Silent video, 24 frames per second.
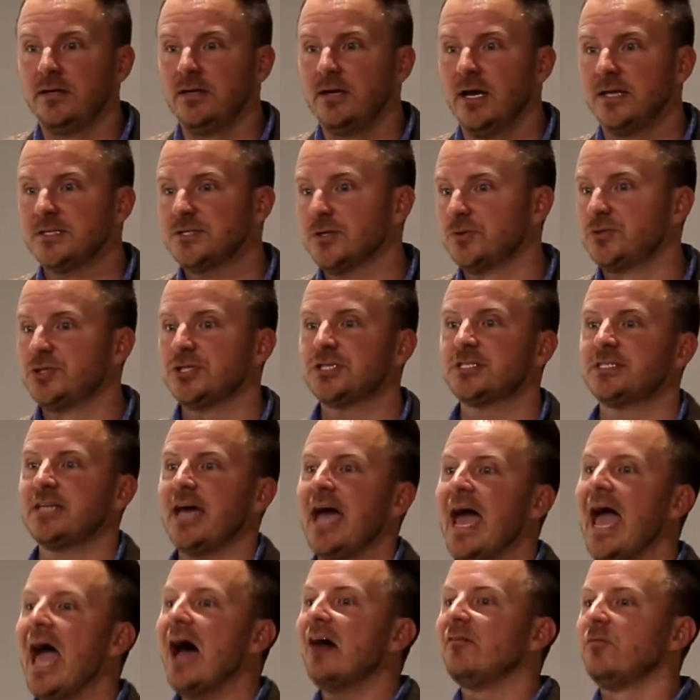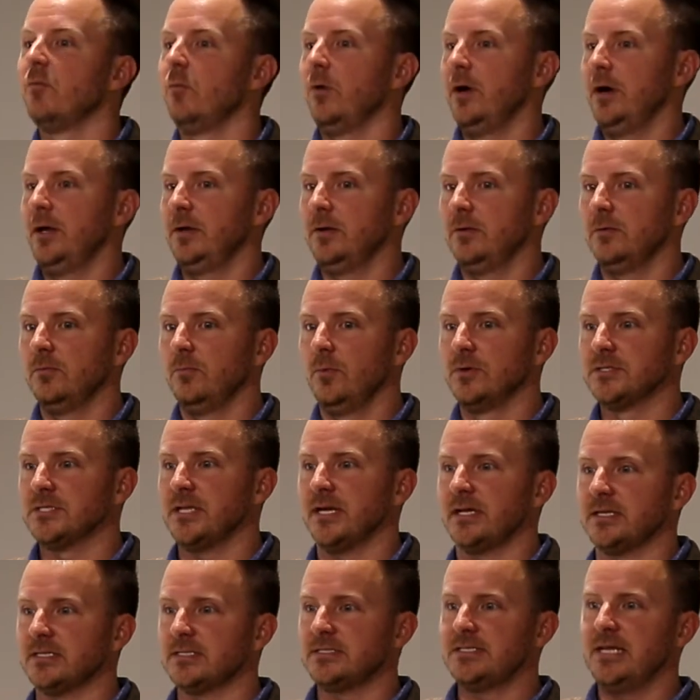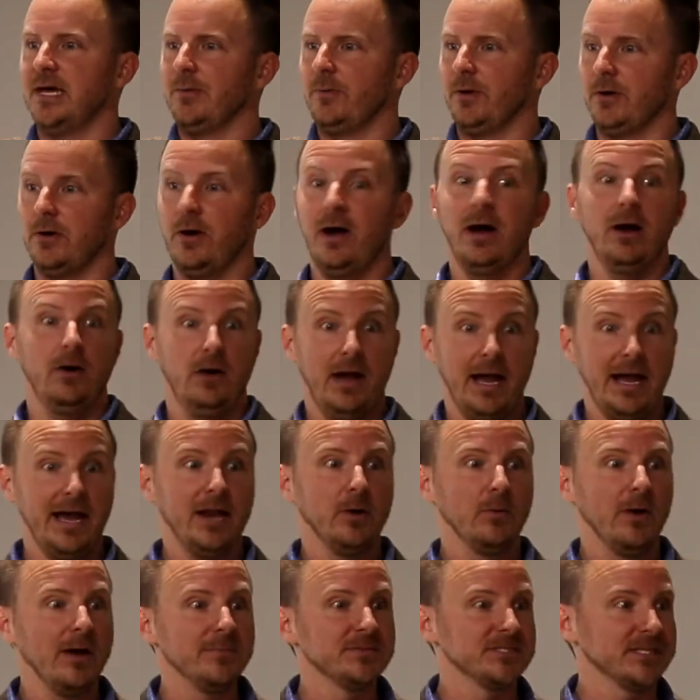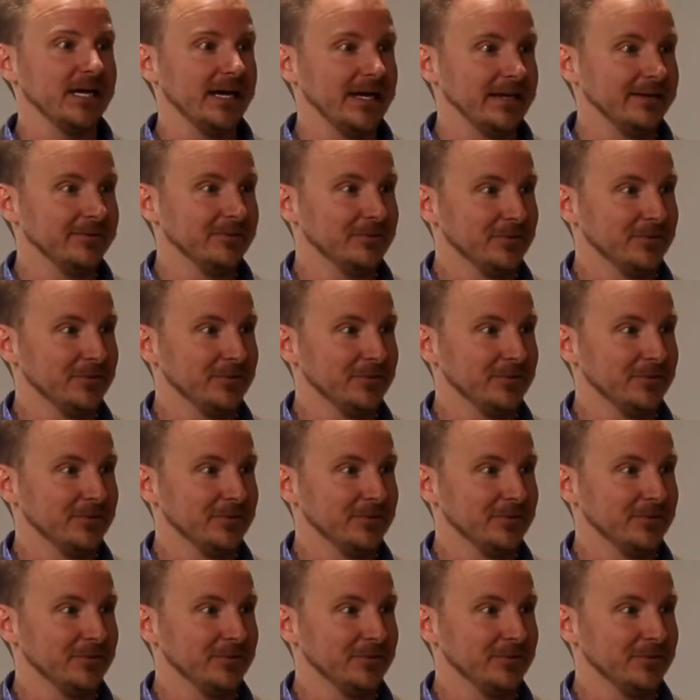And so just to have one was like a step. Like, oh, I got a website.